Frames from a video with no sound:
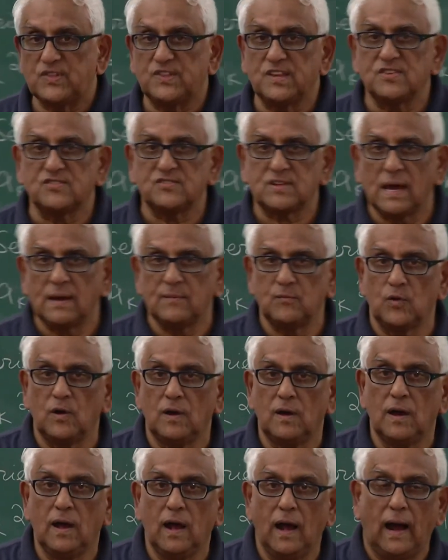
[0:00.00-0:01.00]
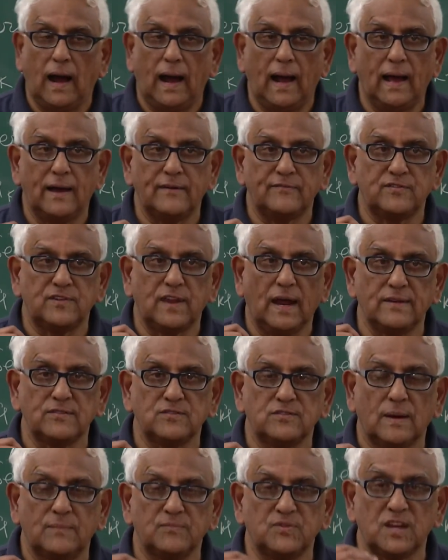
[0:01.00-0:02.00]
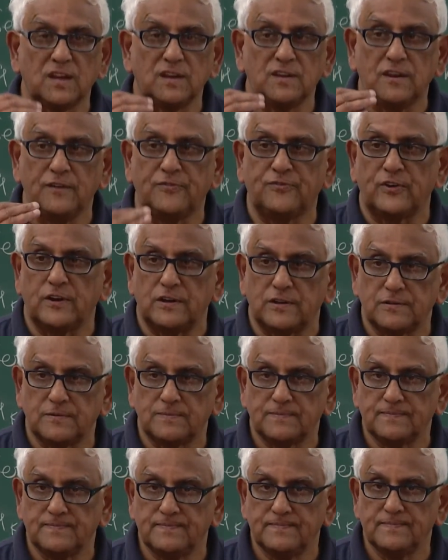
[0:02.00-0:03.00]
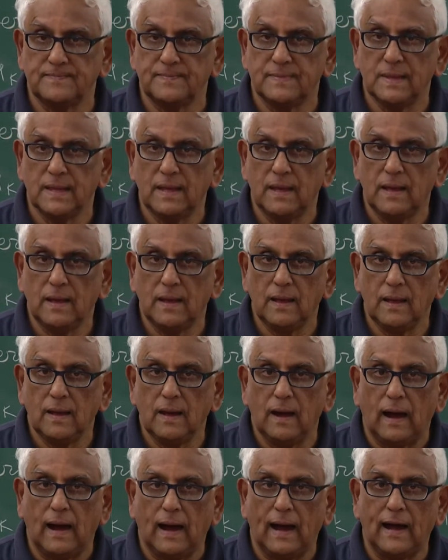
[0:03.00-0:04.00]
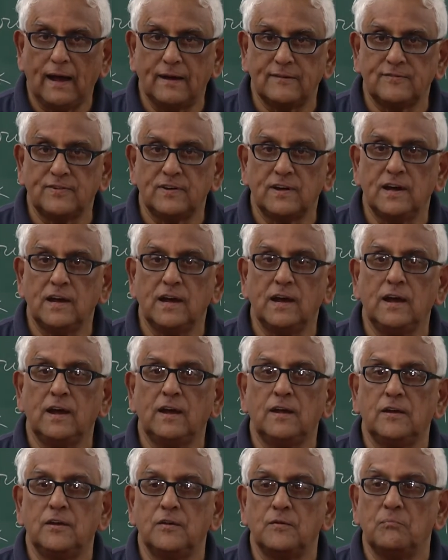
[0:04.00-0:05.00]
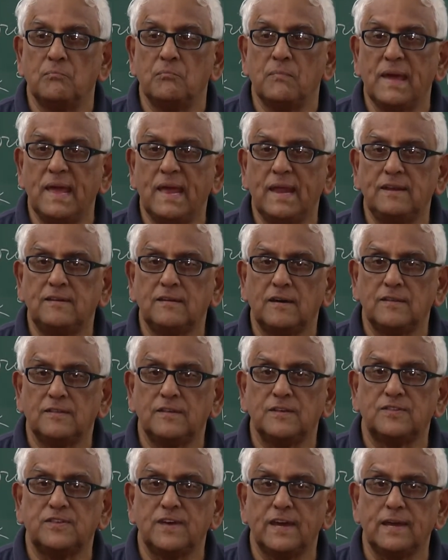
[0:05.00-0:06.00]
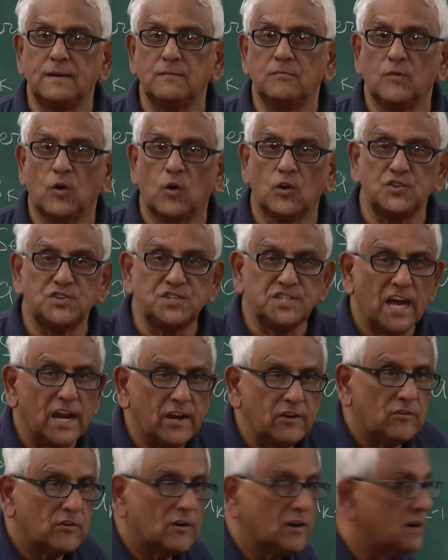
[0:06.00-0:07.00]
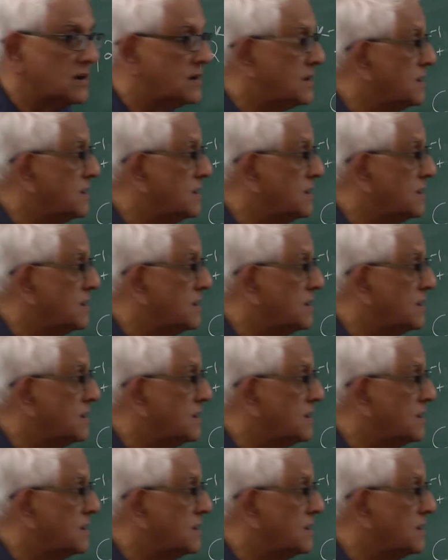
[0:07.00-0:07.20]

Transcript: this time I have done something different. I have made the thing more general.